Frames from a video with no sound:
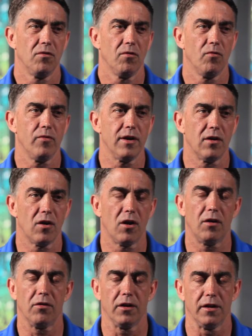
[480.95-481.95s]
we
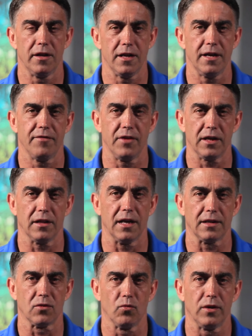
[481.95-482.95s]
are living
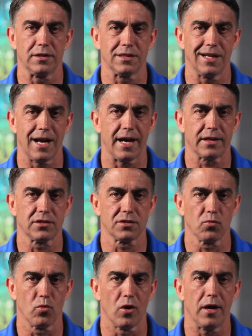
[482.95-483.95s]
like the ones in Acts
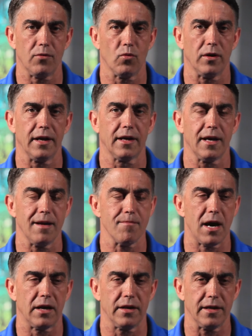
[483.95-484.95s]
1 where they came
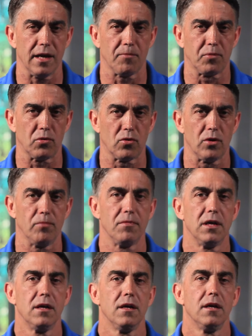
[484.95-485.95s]
out of the upper room
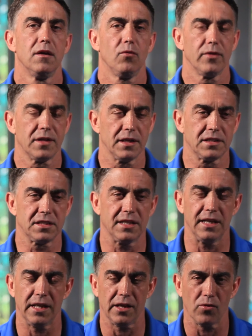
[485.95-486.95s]
with
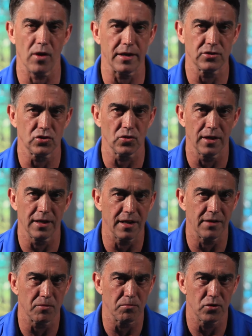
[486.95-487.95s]
exceeding great joy and
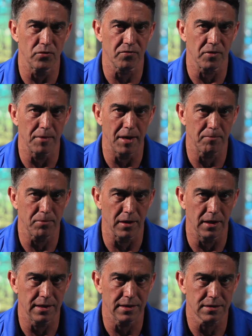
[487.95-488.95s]
never moved from that
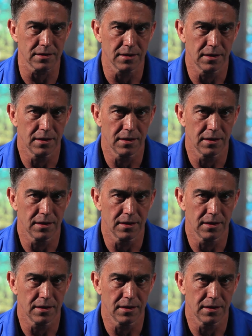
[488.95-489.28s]
place.